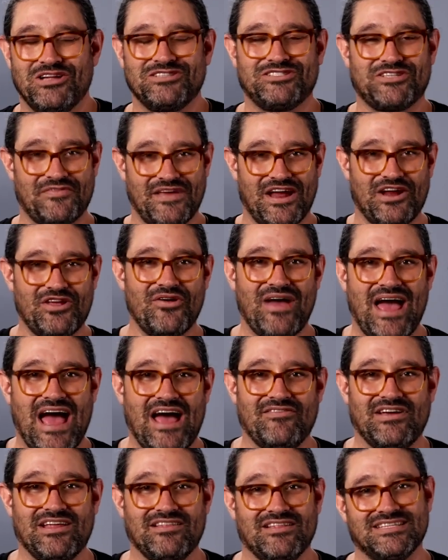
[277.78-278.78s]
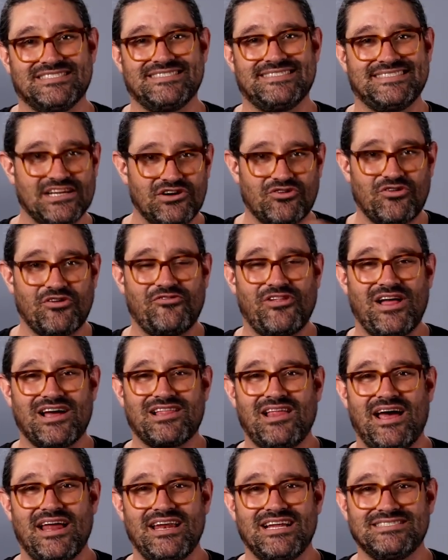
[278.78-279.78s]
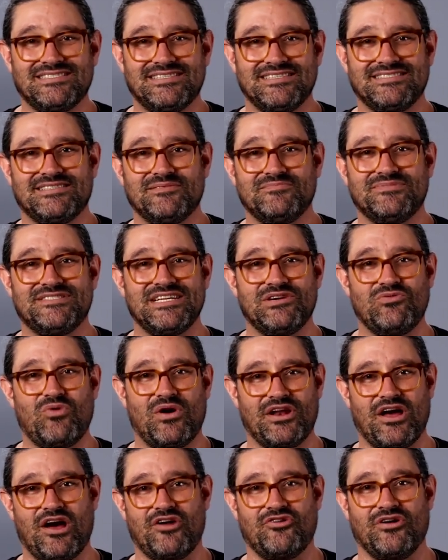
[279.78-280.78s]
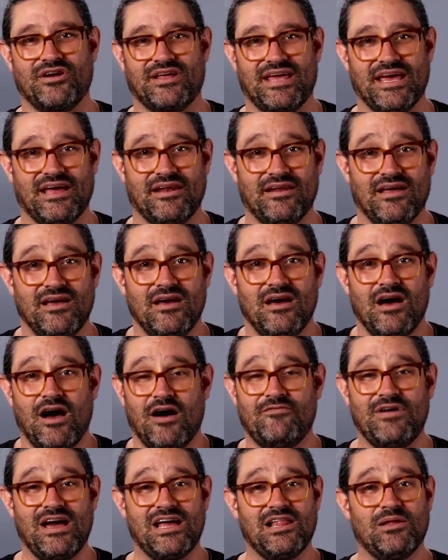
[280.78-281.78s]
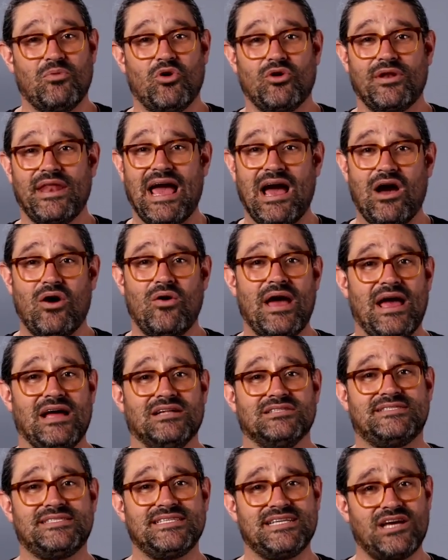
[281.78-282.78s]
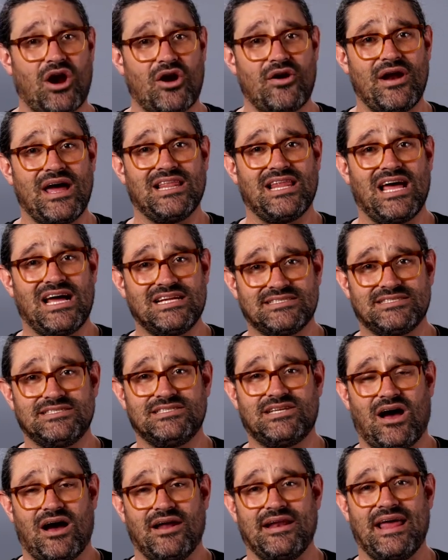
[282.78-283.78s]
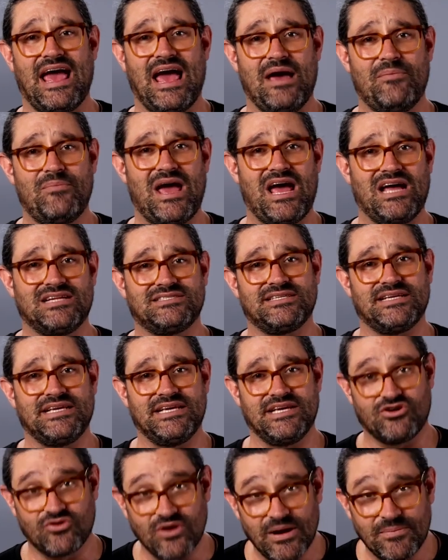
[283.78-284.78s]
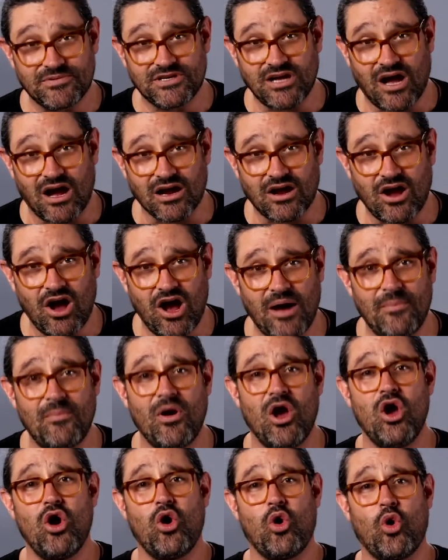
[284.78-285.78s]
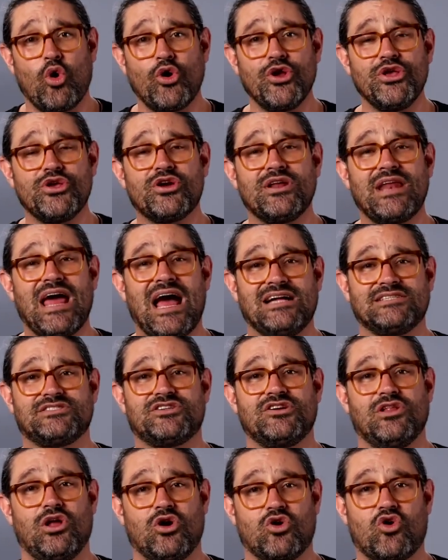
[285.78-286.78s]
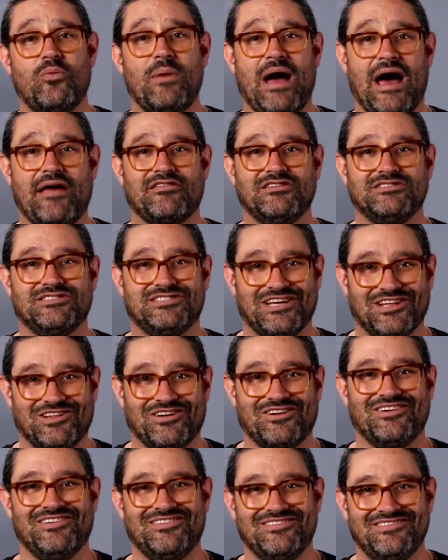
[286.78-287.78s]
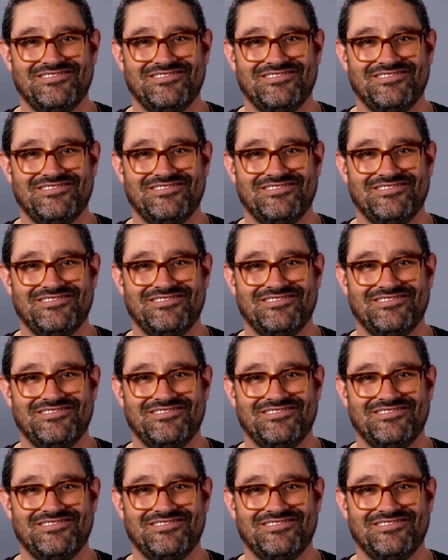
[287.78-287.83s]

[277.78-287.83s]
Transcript: So there you have it, the Cinereflect Lighting System C-100 kit. Available now at crls.msegrip.com, or you can ask your local Matthews dealer.